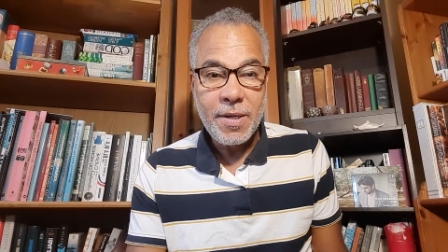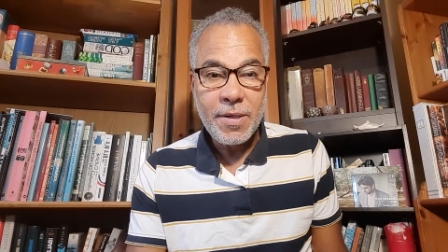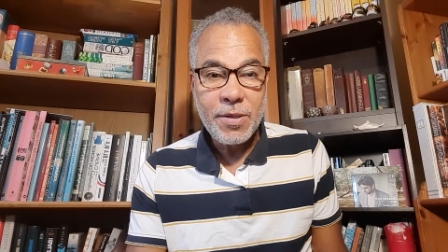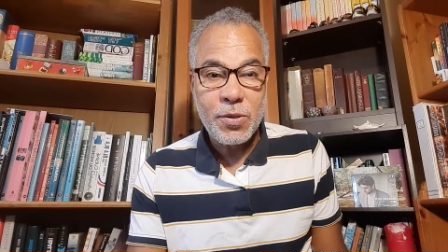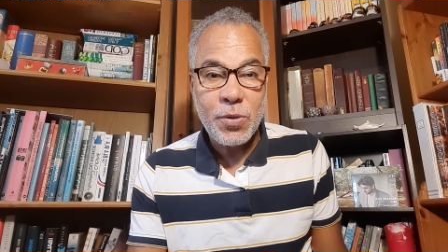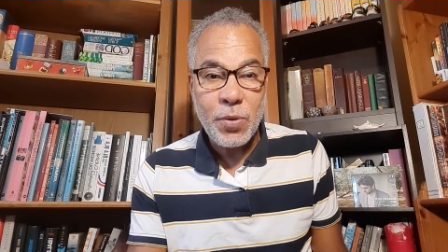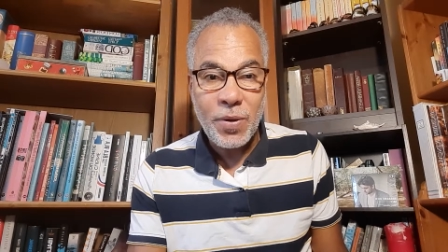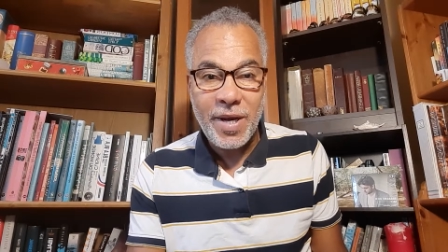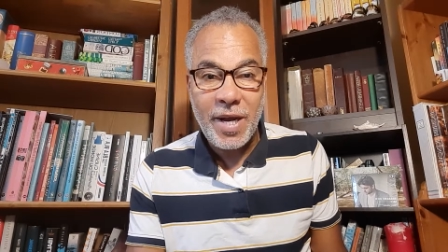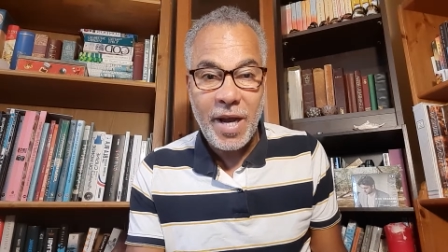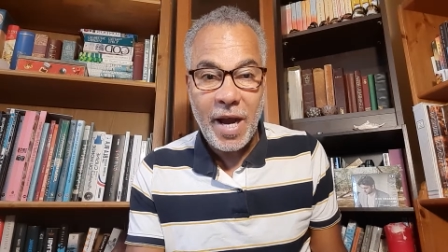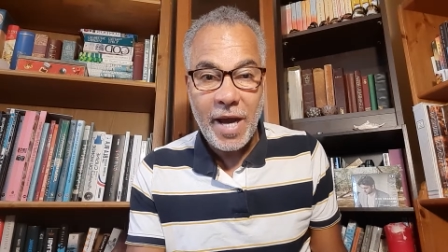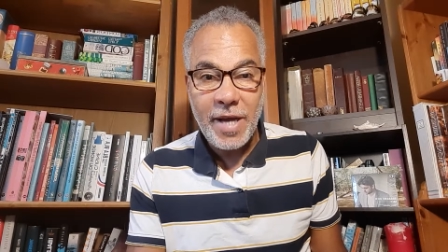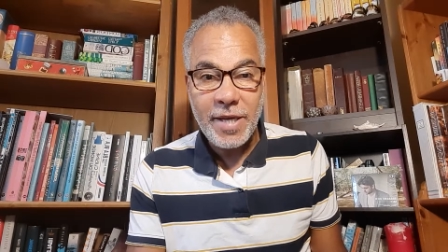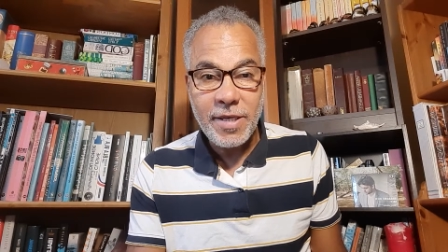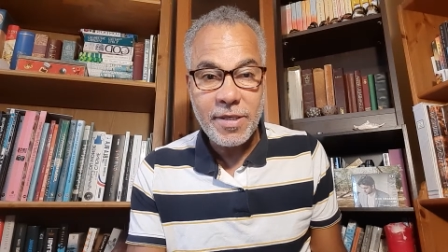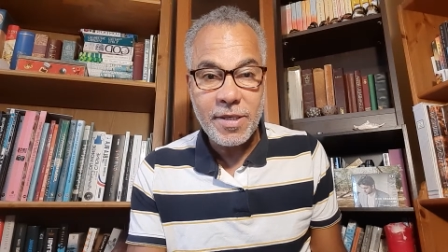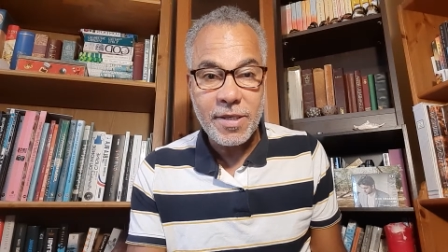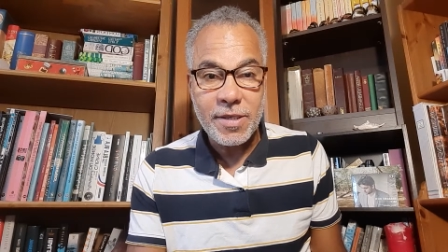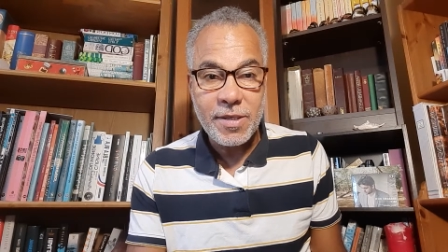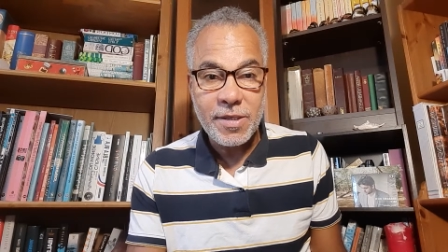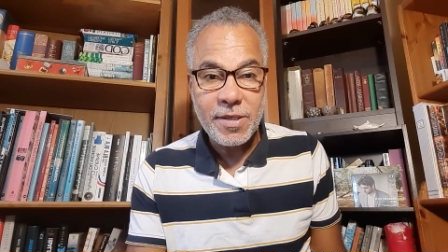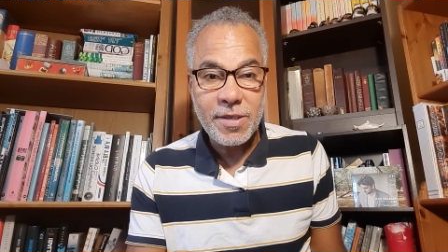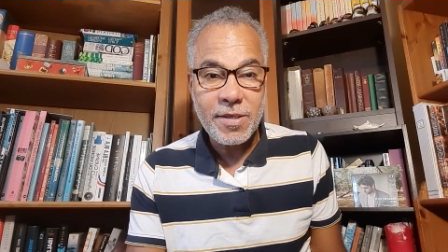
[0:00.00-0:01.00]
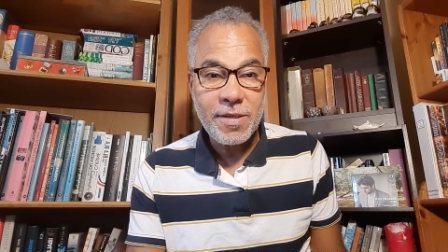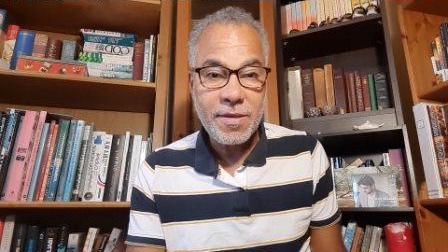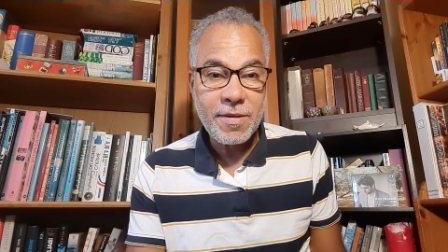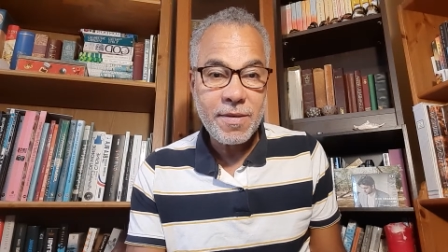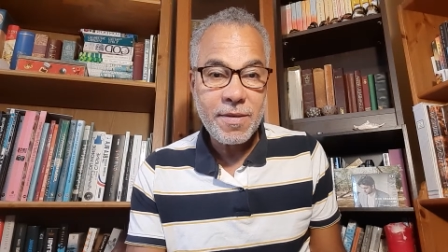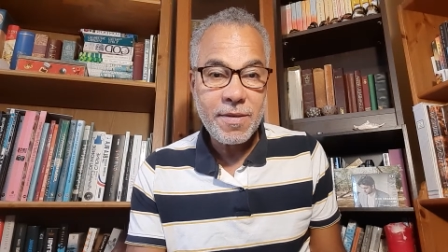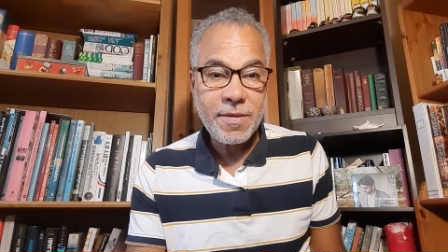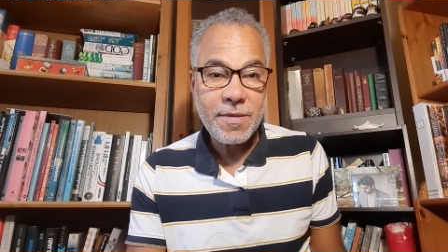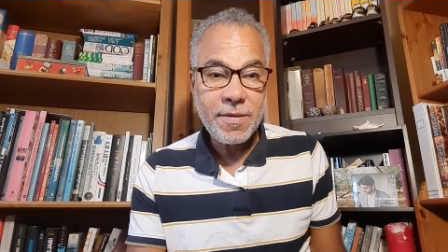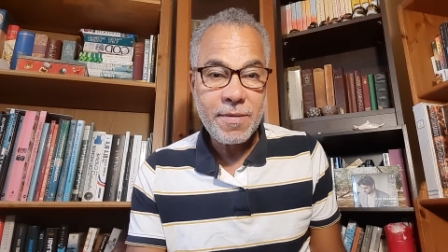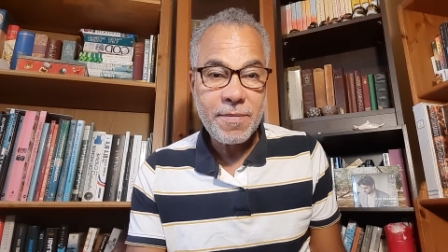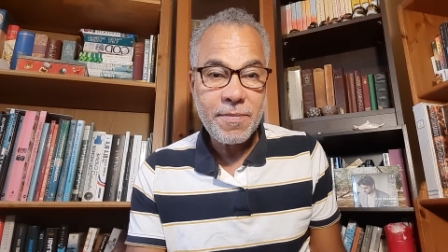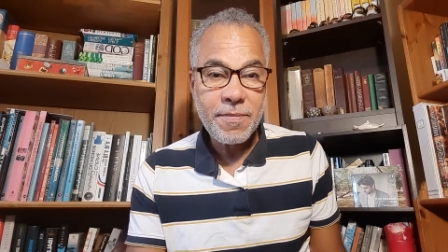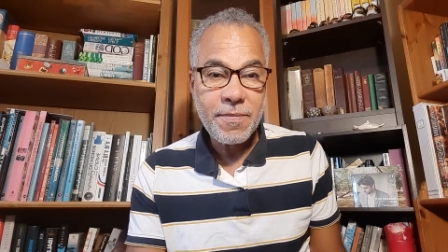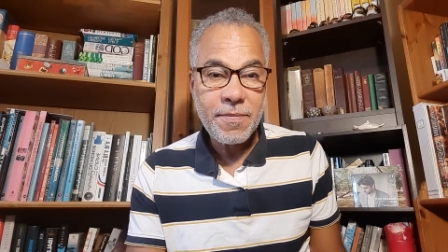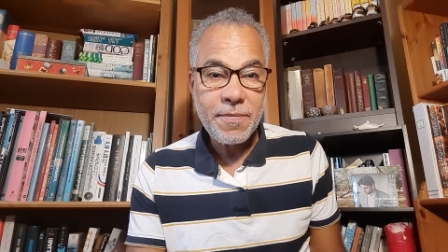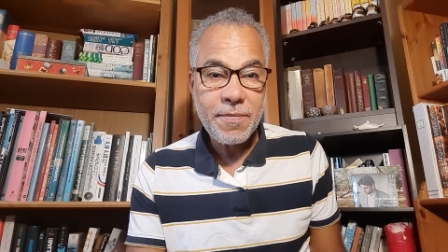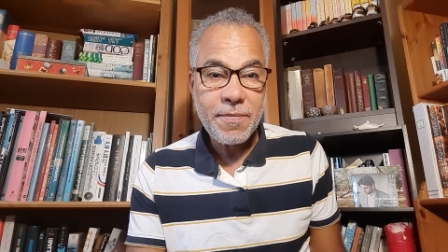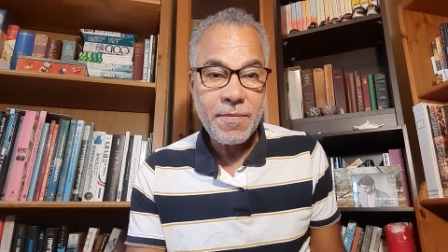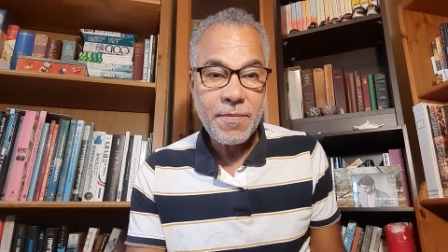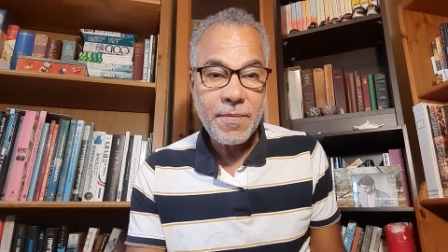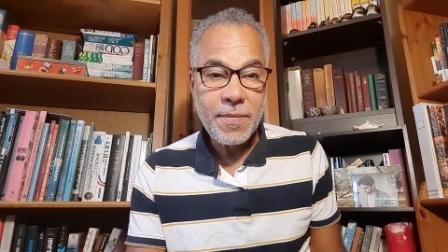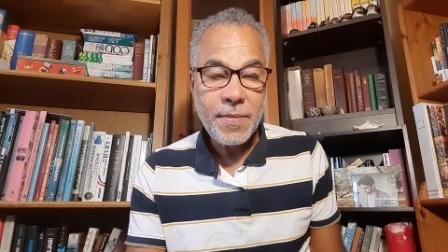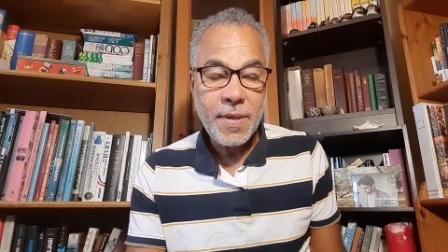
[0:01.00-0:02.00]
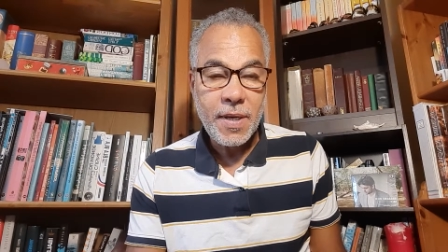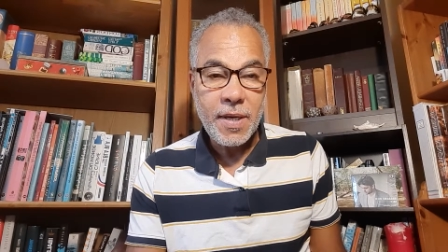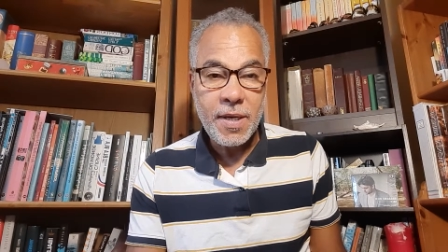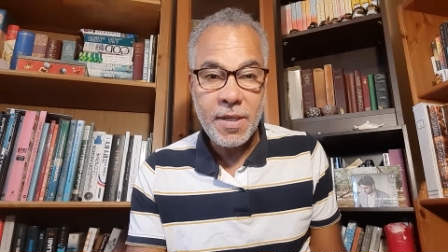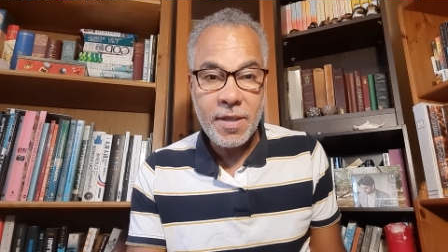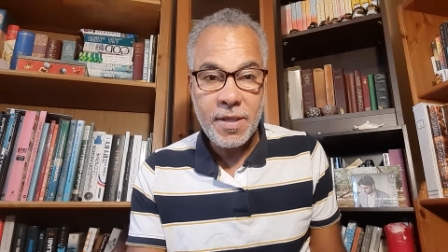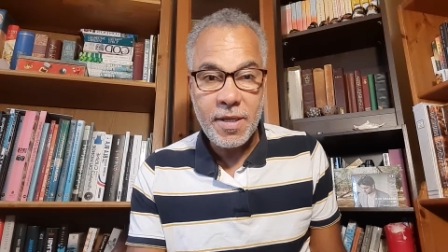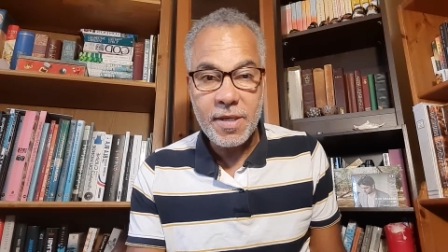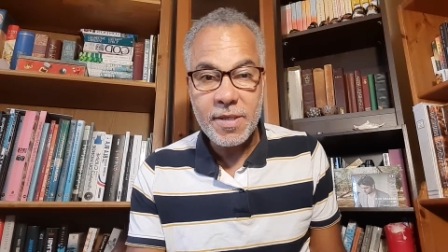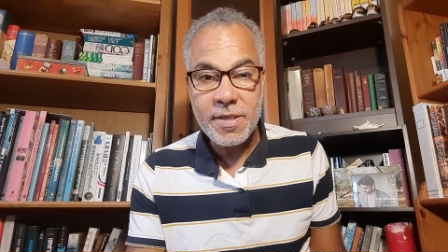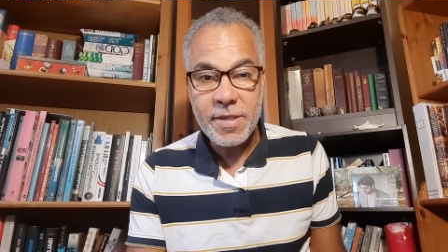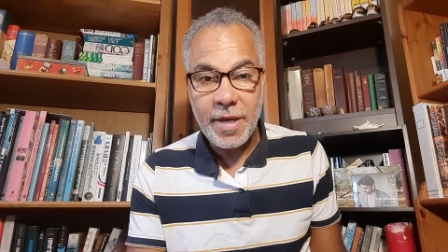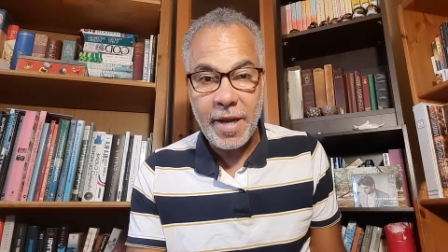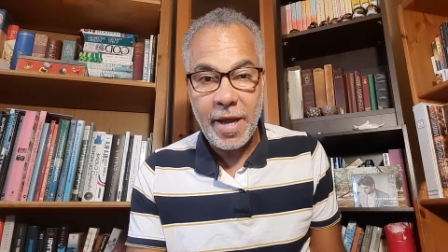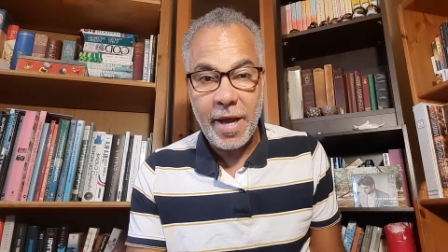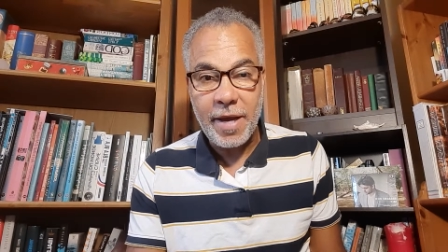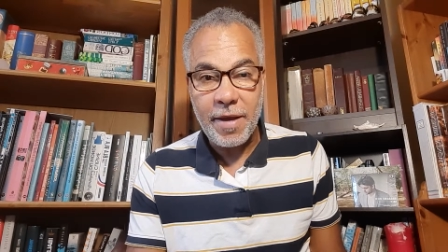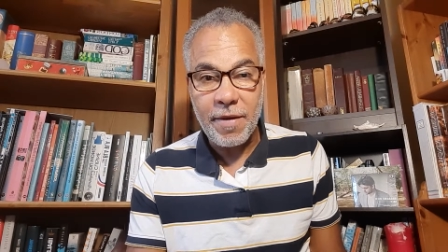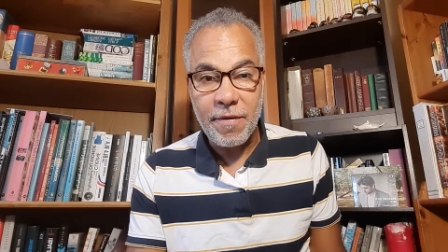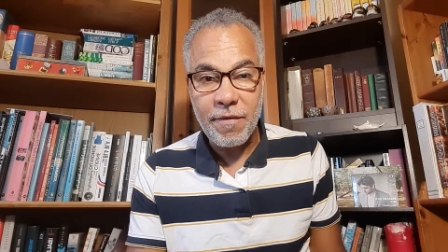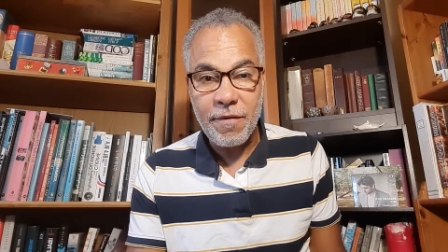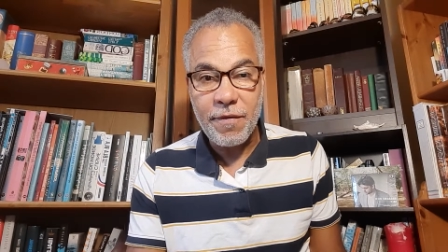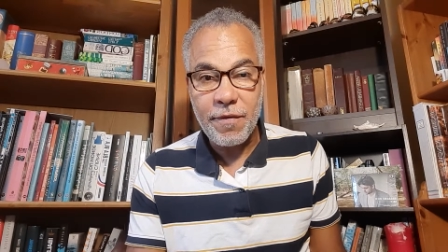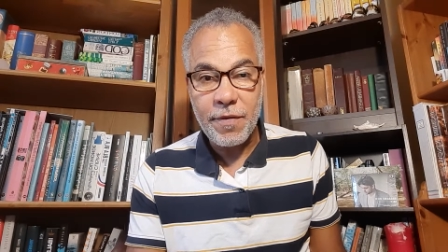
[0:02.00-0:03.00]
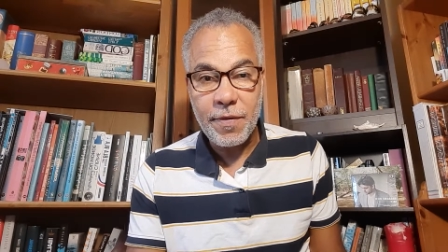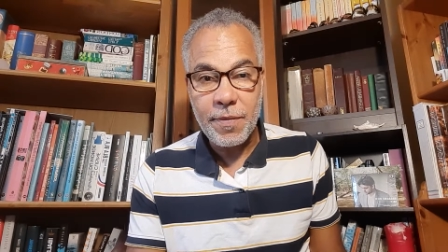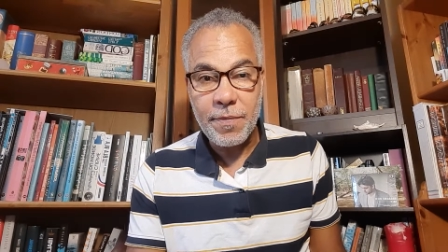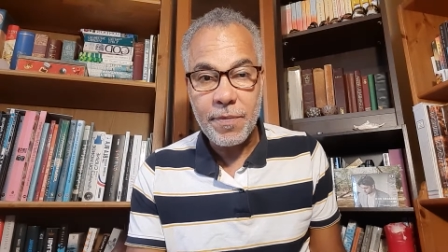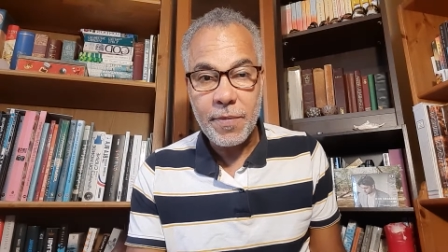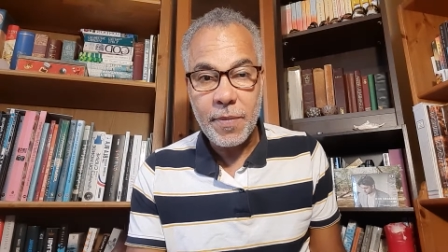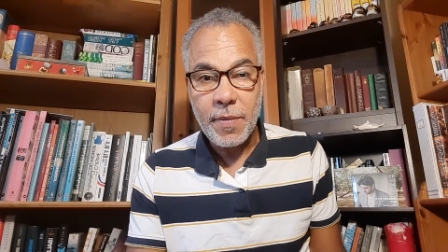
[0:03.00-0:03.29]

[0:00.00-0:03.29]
to guide us in this life.